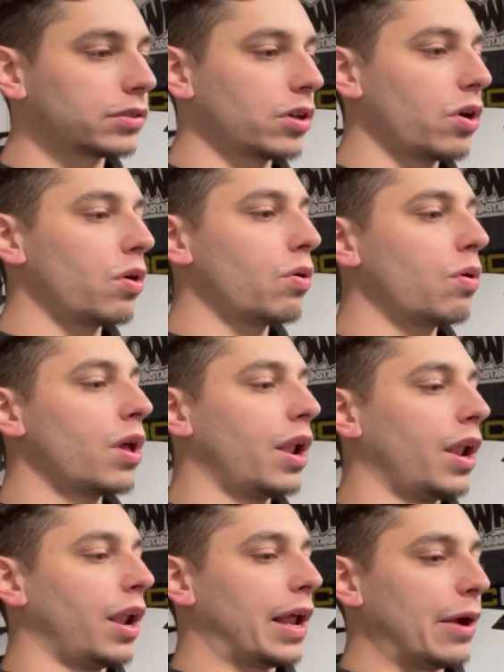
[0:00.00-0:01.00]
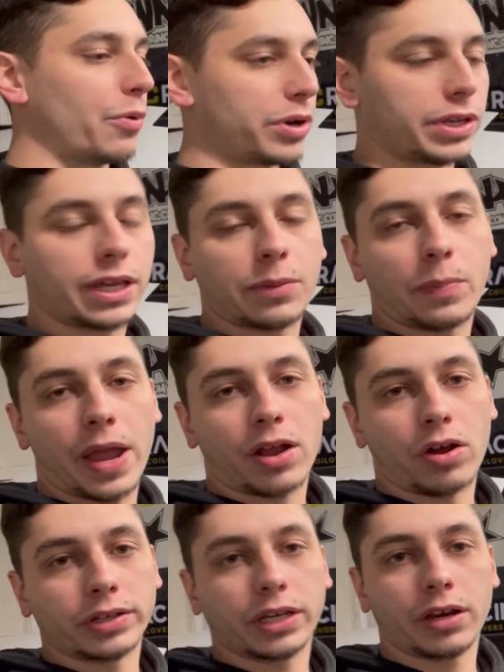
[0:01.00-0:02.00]
So I wanted to get back
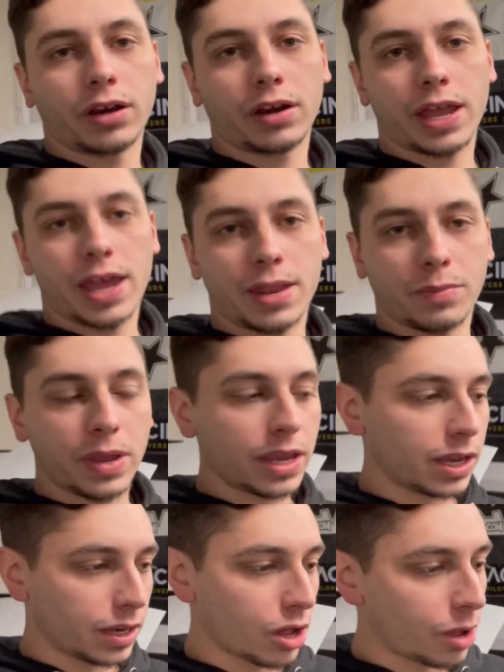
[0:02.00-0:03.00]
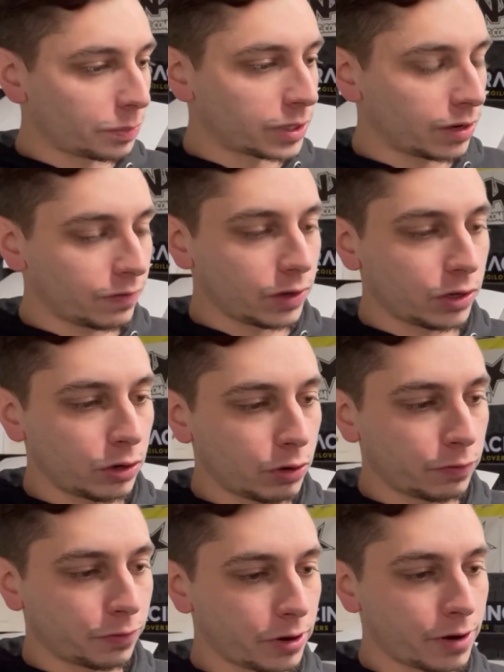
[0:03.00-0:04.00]
on here and make an update
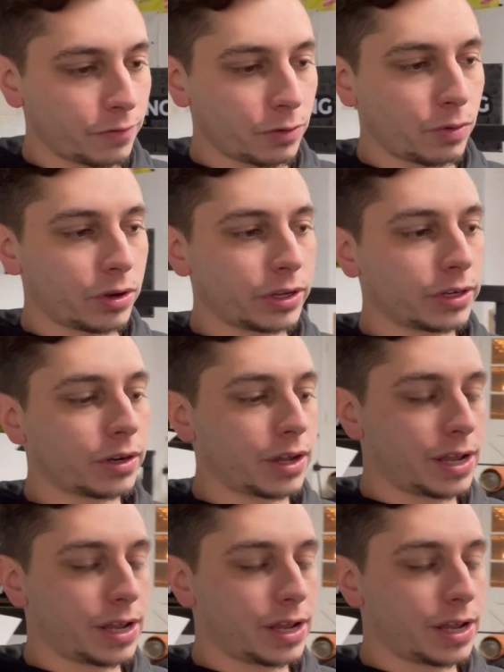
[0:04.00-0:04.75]
video for everyone.